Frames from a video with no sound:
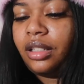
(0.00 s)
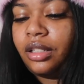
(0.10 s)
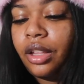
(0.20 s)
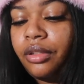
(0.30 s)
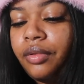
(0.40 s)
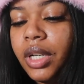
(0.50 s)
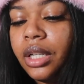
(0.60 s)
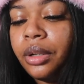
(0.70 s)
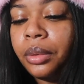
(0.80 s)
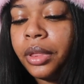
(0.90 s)
So the
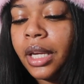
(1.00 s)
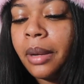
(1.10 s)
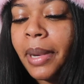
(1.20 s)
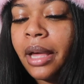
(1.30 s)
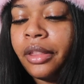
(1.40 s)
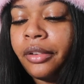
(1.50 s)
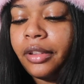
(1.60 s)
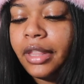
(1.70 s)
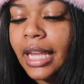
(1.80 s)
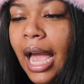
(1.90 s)
really cool thing about
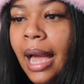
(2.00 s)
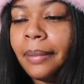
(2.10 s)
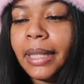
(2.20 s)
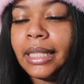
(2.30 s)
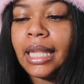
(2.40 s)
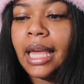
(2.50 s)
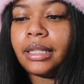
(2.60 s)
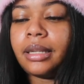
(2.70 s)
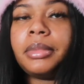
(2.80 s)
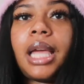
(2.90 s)
the app is
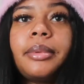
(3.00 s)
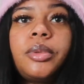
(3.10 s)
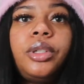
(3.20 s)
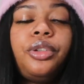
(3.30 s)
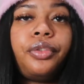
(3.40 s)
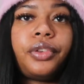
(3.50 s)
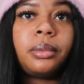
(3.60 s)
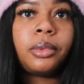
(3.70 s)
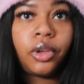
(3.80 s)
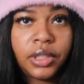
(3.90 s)
that sometimes when you
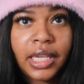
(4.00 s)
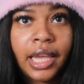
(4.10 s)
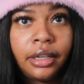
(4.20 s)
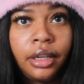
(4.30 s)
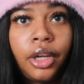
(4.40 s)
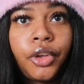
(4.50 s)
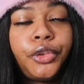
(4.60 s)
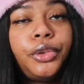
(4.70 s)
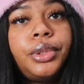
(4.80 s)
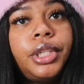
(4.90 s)
film content
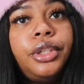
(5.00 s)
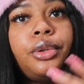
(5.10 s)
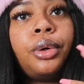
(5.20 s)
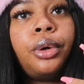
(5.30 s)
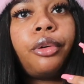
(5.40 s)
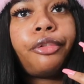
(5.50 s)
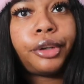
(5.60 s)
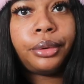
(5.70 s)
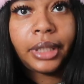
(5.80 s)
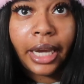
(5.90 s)
using your
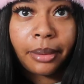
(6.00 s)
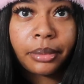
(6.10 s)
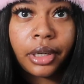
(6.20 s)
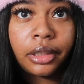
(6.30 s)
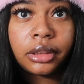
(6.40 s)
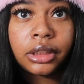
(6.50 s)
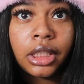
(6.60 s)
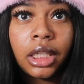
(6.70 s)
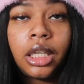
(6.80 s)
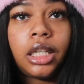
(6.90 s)
phone camera,
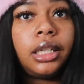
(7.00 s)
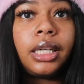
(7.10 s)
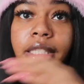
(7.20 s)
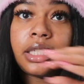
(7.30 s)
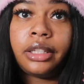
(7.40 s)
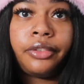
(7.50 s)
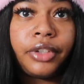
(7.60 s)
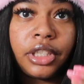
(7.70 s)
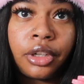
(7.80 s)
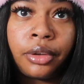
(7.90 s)
as in the
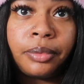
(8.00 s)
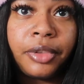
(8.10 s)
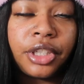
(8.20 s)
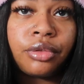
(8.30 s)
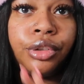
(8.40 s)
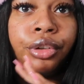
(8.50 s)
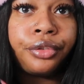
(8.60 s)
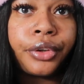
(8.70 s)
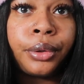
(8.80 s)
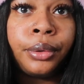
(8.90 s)
video feature on your
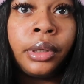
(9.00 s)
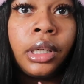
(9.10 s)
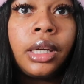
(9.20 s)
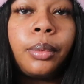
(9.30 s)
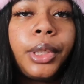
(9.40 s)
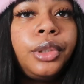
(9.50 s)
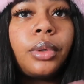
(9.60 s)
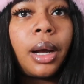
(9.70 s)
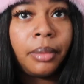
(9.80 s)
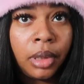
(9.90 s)
phone, when you
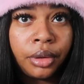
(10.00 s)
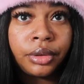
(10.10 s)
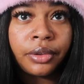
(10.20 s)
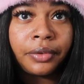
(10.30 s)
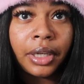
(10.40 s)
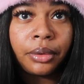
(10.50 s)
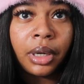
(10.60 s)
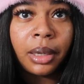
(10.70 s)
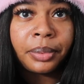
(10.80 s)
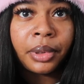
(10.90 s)
upload to Final
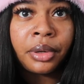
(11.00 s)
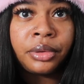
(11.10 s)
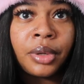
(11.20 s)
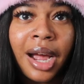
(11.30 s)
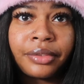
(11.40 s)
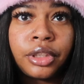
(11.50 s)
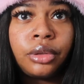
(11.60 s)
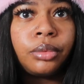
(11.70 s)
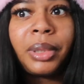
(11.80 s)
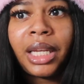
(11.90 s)
Cut Pro, you have
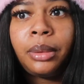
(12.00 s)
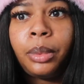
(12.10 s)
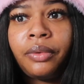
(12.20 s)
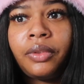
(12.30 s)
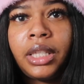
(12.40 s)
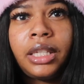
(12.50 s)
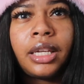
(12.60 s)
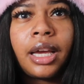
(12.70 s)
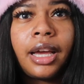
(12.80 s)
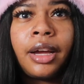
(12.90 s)
to play with
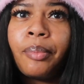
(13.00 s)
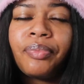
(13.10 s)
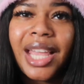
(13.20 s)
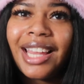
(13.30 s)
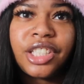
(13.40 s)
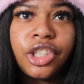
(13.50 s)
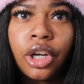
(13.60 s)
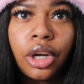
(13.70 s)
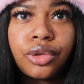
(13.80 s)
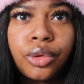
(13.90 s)
the
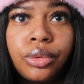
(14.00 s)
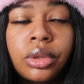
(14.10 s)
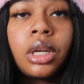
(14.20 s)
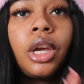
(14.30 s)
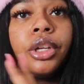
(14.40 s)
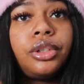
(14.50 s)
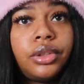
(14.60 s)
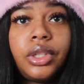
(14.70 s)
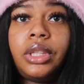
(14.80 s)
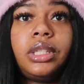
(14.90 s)
HDR tools.
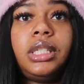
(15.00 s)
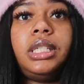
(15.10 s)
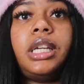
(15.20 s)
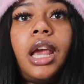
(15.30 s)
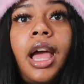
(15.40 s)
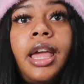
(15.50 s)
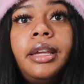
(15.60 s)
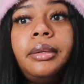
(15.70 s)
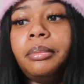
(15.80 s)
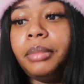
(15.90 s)
Using the
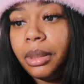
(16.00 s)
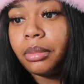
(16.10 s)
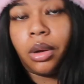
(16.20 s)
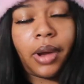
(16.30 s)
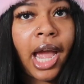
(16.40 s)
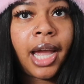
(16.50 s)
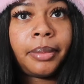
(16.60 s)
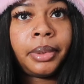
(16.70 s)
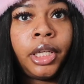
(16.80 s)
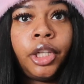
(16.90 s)
DJI Mimo
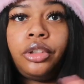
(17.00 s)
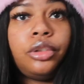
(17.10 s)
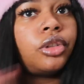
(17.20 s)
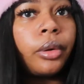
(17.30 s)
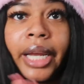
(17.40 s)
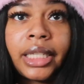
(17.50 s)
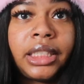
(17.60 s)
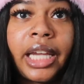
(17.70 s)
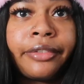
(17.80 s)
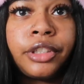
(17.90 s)
app, you don't
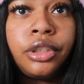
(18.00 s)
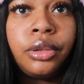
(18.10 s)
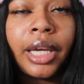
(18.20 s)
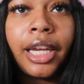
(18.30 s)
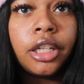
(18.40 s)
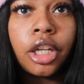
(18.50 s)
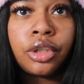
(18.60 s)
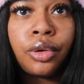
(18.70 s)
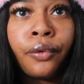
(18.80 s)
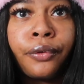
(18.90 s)
actually have to do that. It does
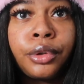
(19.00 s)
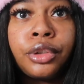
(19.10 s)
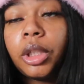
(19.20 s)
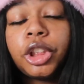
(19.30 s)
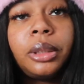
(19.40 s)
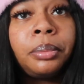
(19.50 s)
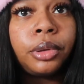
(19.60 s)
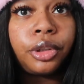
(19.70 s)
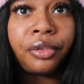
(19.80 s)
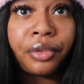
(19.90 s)
it all for you. Once you
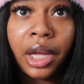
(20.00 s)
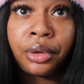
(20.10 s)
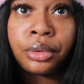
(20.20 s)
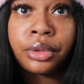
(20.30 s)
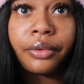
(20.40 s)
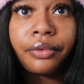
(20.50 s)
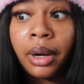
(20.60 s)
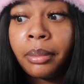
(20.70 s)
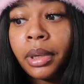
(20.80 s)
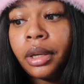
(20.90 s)
import your files
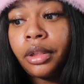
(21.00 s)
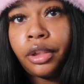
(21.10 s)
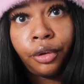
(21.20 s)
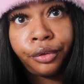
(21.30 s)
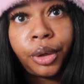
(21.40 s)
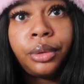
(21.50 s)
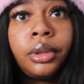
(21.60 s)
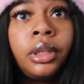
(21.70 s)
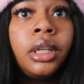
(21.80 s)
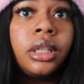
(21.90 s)
from your
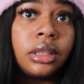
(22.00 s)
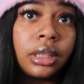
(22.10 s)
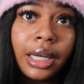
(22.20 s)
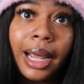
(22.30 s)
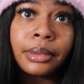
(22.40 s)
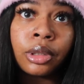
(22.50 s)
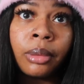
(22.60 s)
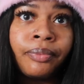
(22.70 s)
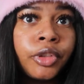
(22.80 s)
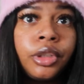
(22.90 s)
phone to the
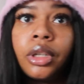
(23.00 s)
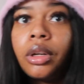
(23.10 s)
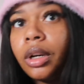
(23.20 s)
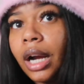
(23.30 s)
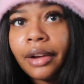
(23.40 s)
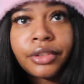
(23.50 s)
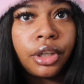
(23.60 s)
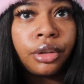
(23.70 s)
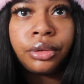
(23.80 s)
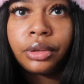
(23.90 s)
laptop, you no longer have to
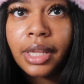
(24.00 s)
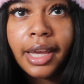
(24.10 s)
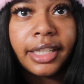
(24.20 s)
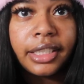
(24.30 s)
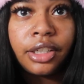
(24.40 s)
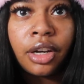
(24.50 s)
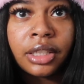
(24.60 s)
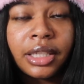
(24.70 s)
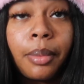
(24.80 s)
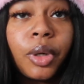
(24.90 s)
go through that
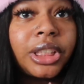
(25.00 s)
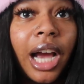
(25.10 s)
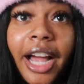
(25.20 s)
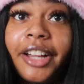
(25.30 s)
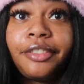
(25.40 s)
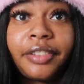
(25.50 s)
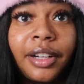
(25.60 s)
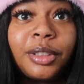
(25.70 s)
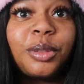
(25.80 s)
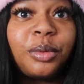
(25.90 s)
HDR step, which I have
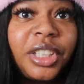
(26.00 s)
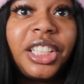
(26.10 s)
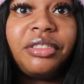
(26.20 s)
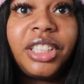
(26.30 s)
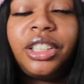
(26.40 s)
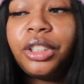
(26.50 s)
found really, really